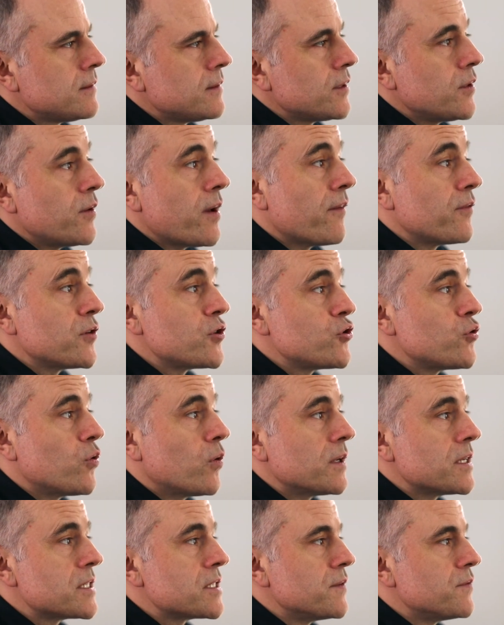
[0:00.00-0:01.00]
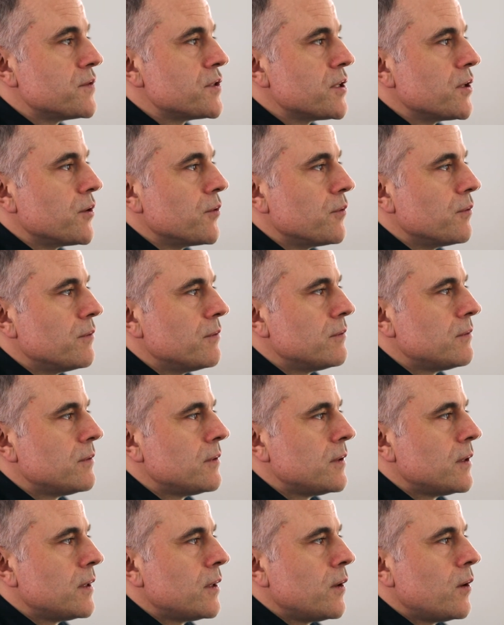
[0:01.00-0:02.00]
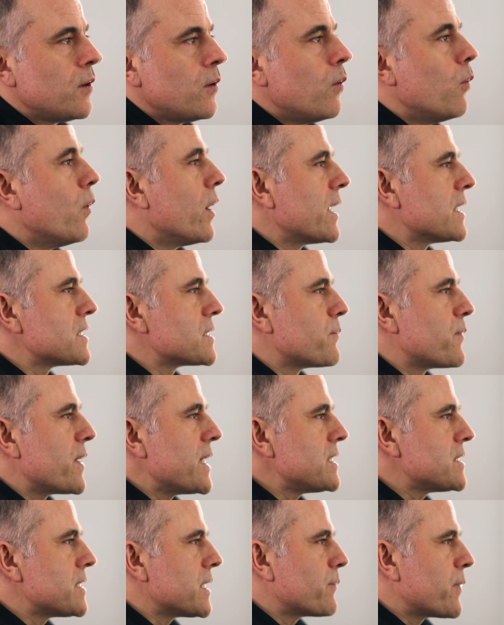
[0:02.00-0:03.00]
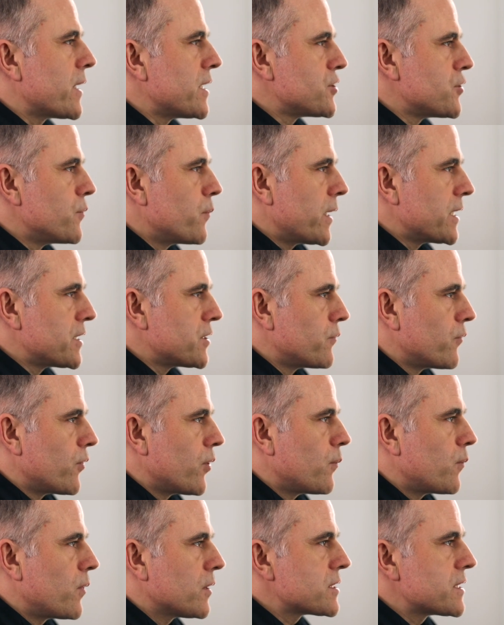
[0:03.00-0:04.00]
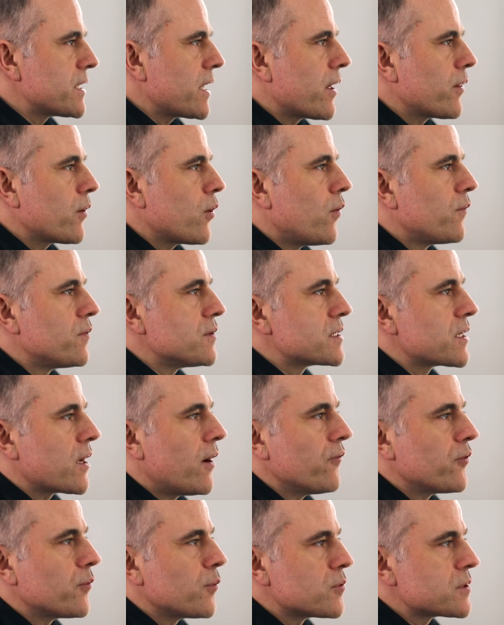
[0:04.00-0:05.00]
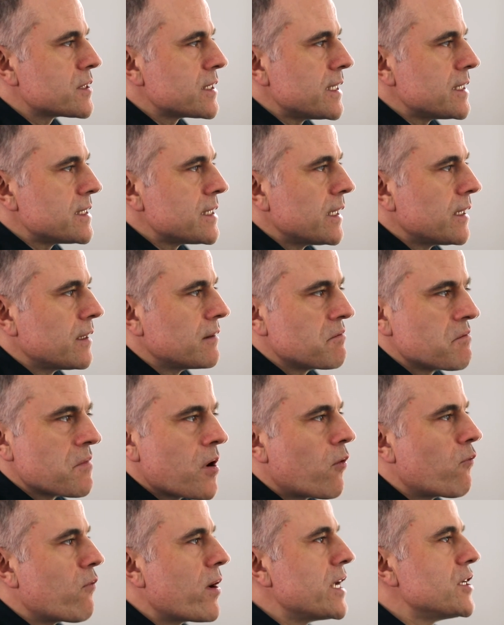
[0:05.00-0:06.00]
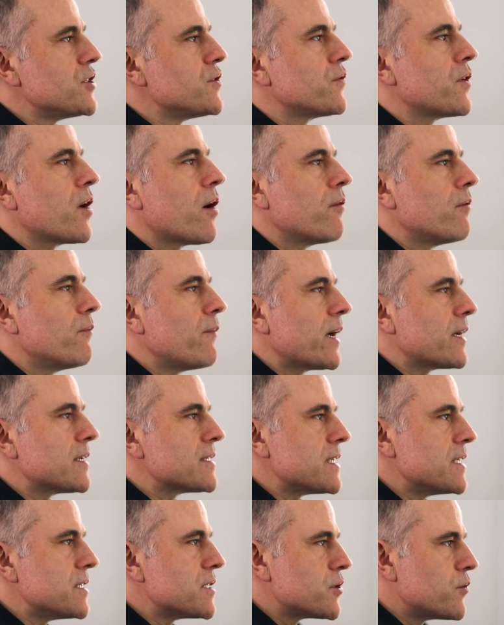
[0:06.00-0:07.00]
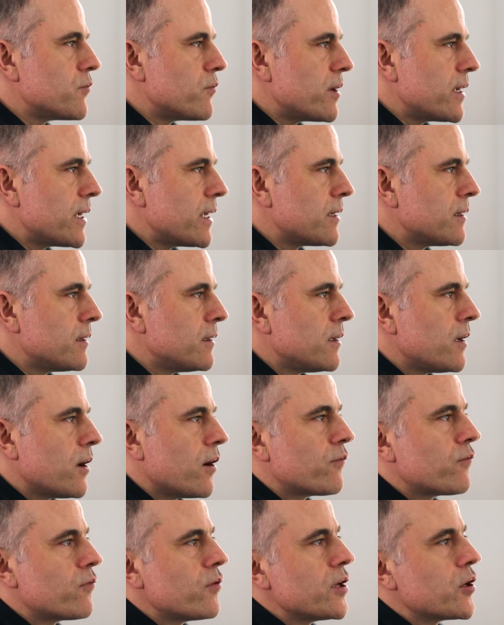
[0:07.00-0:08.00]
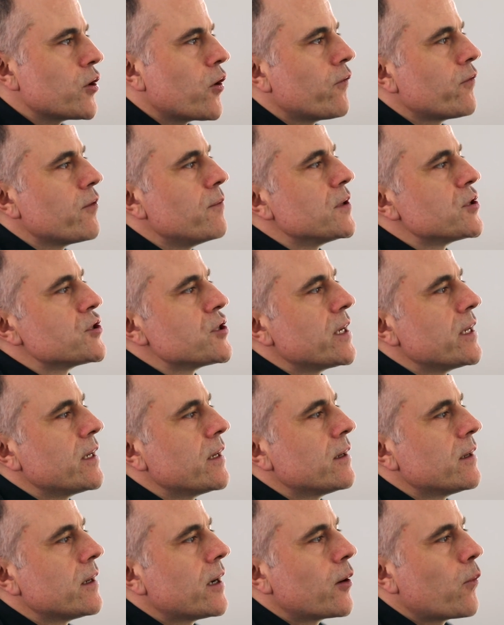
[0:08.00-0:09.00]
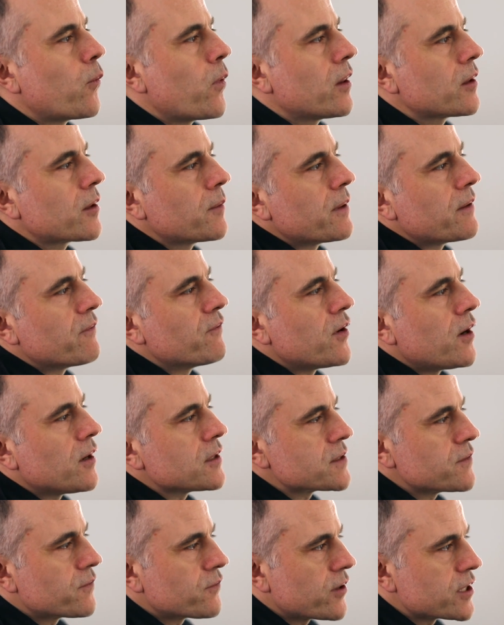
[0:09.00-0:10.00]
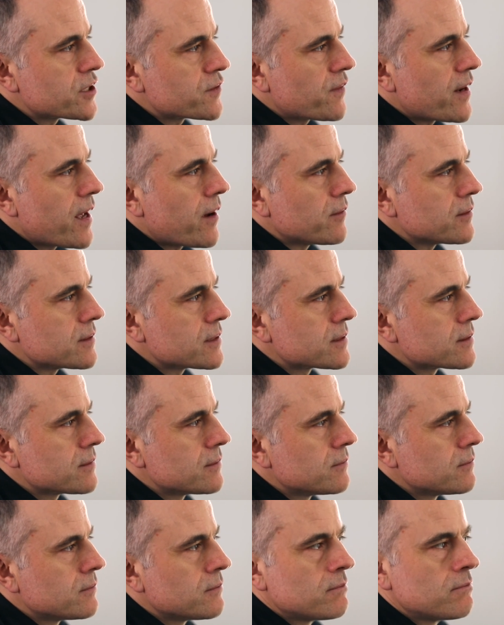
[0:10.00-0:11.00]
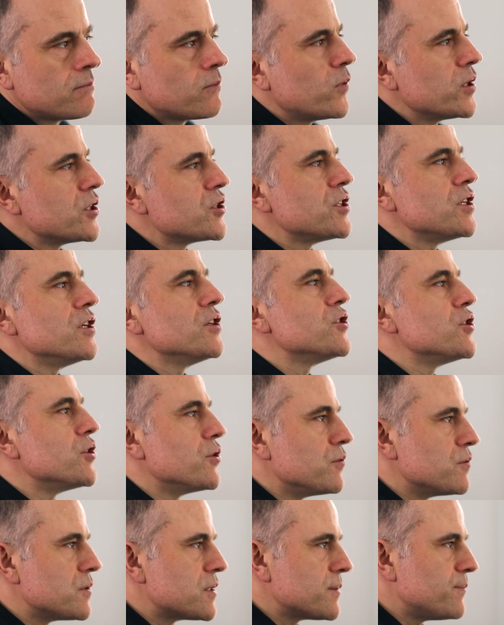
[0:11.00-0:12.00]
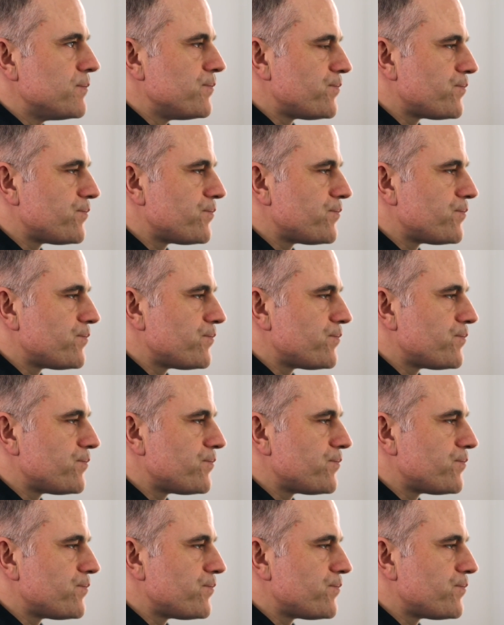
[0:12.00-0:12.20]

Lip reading: You have a shortlist of two. One has a basic patient waiting room, whilst the other offers comfortable seating, a range of current magazines to read, a free coffee machine, and a welcoming vase of fresh flowers. Which do you choose?